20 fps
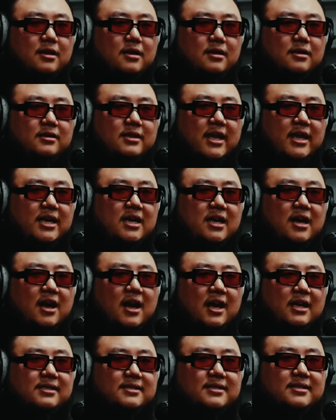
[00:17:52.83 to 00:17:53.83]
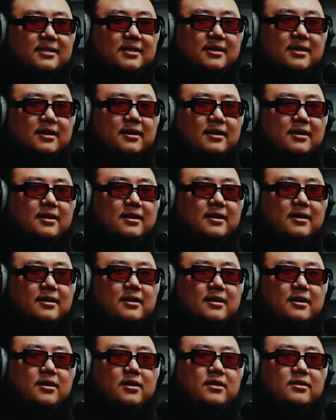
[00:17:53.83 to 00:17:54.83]
they cut
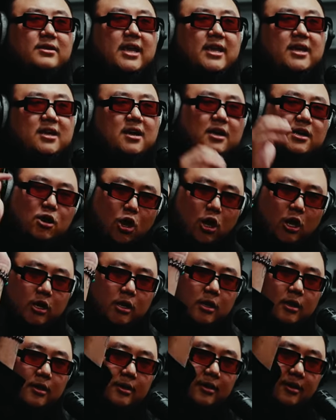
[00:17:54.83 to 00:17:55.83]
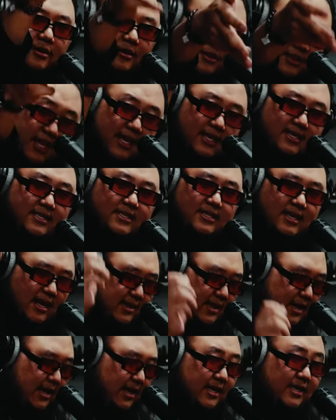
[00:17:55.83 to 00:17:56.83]
they cut on this and
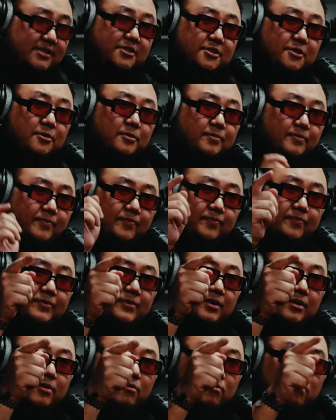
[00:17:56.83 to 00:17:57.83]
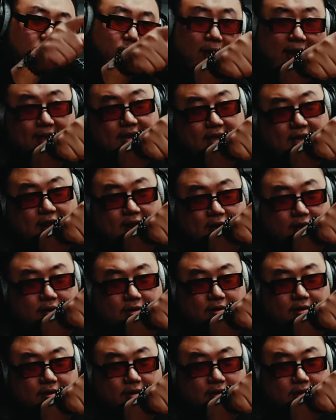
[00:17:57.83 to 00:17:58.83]
then it cuts to right there
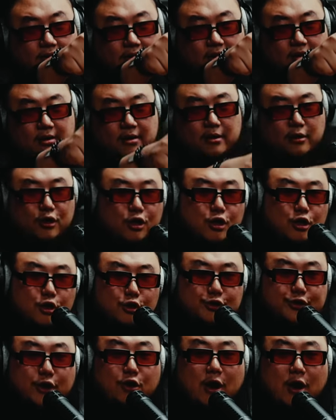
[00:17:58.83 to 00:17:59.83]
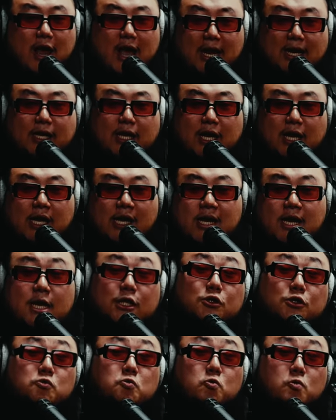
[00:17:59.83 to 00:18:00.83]
their editing
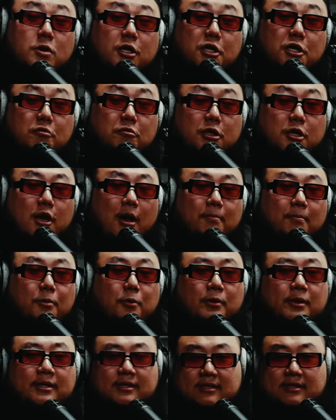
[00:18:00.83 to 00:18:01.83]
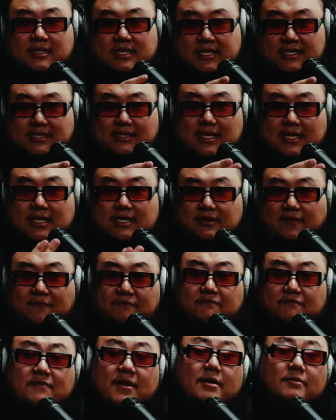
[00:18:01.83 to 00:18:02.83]
is really, really on point. This is a
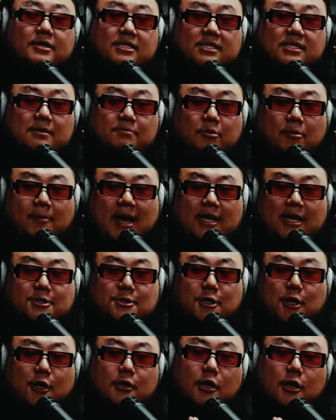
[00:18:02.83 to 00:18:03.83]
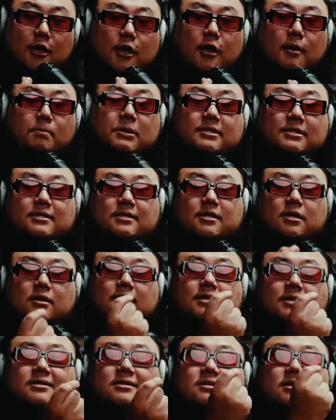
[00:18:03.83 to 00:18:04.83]
very simple match cut, but still,
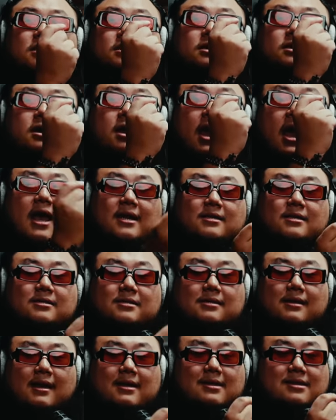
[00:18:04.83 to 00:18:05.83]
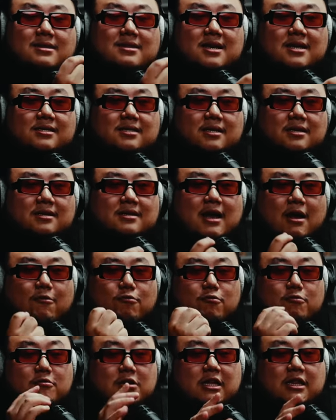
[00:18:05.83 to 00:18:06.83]
it's edits like this that
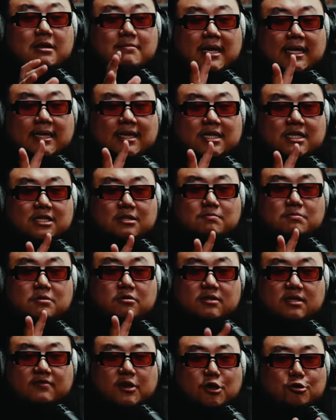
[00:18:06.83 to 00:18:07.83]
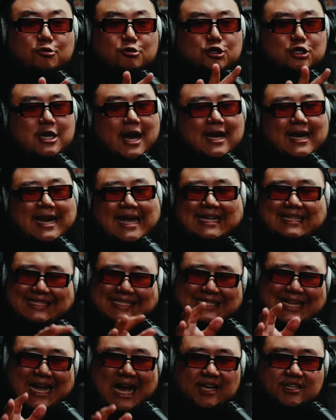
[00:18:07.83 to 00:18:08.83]
really make this music video shine. It's
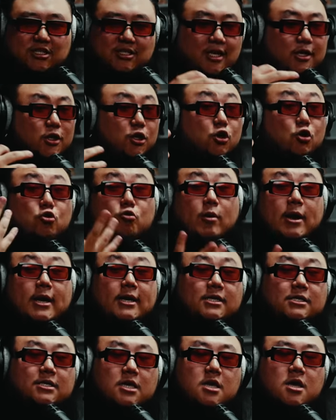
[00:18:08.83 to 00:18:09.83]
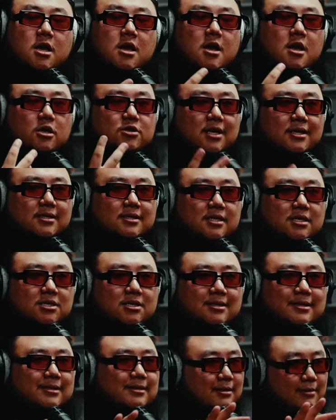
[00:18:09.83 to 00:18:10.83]
not just like the crazy
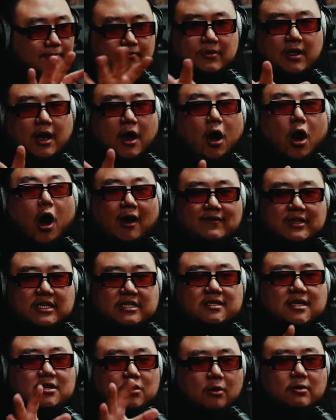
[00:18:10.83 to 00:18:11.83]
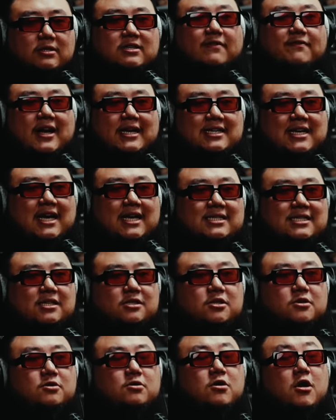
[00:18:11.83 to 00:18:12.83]
transitions. Obviously, those are fantastic
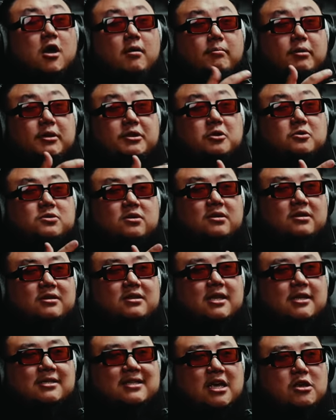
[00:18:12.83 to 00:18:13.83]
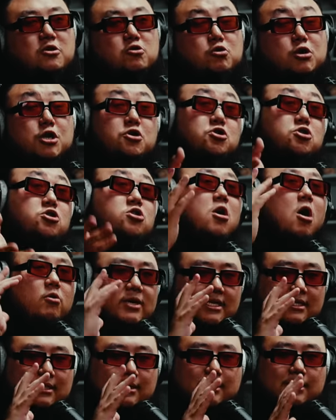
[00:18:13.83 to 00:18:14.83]
too, but those are the things that you can
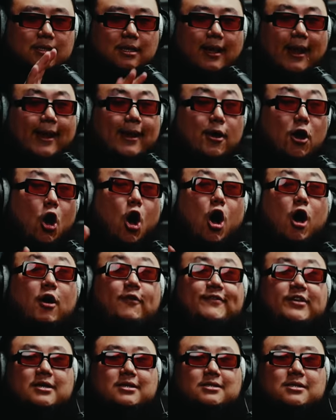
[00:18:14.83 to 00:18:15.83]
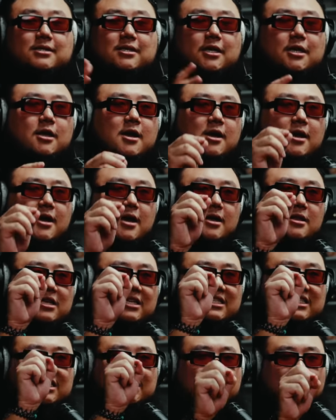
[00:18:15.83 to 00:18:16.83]
notice, like obviously. The
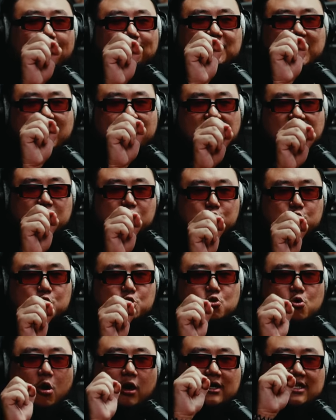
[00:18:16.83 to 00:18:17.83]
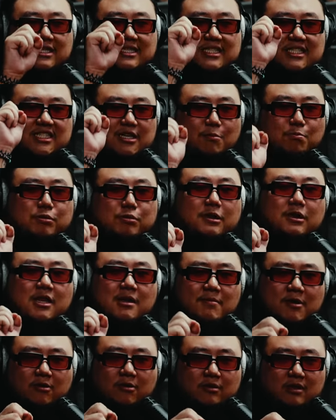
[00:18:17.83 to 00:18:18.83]
stuff that they do on a
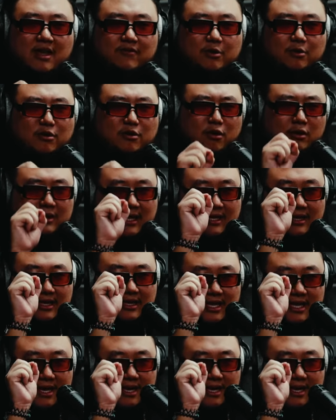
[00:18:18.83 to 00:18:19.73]
subliminal level, on like the